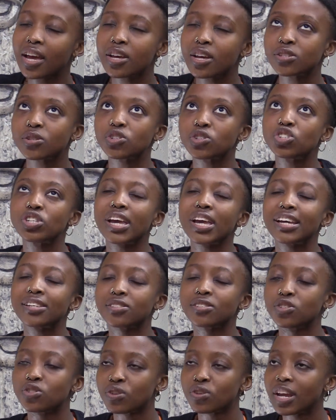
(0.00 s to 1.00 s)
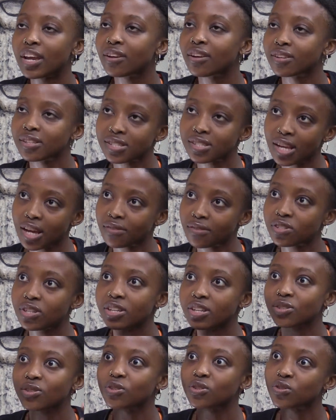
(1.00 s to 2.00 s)
So she has to train herself. She
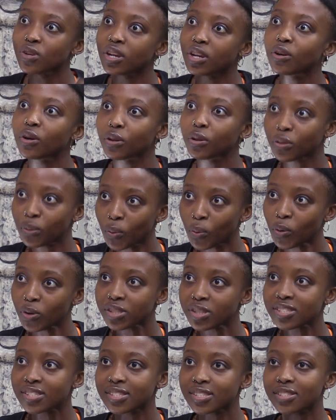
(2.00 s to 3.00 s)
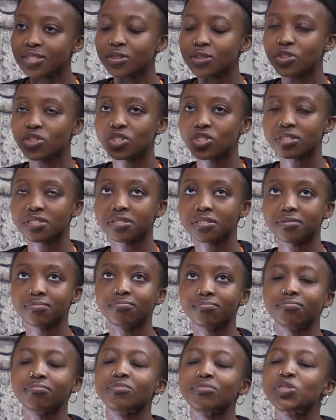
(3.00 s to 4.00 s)
has to train her thoughts to just
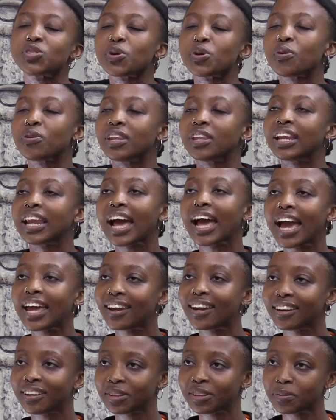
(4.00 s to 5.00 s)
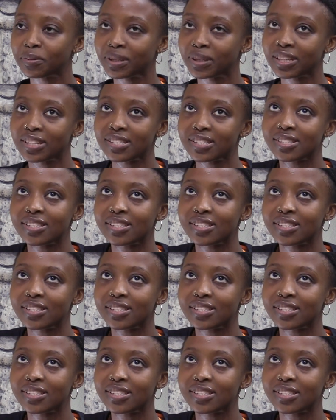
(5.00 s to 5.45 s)
toe the line a little bit.